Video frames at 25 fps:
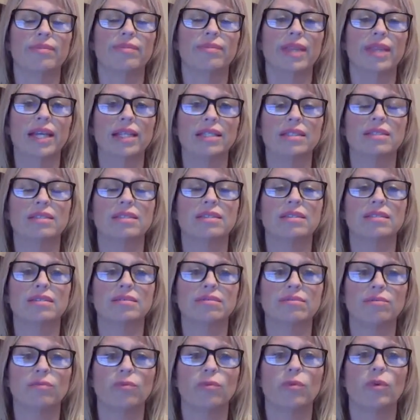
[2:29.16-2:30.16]
that's
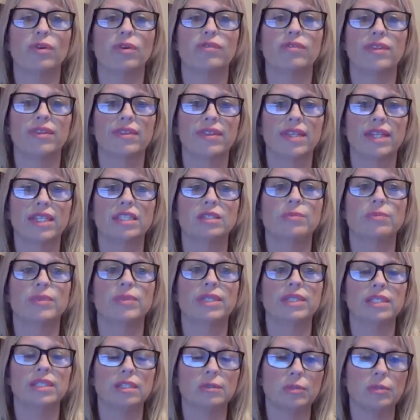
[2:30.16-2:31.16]
one of the things
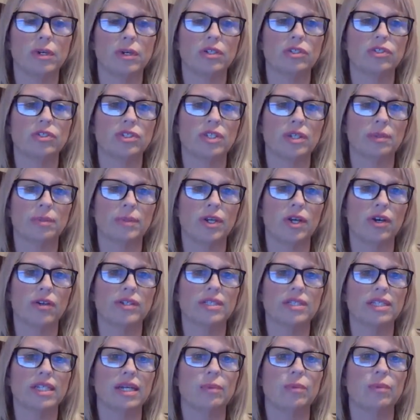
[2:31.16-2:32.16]
business partners tell me all
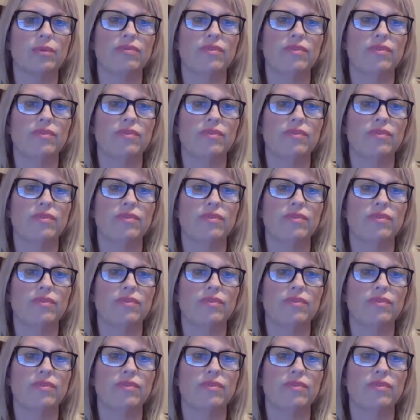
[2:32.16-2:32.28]
the time.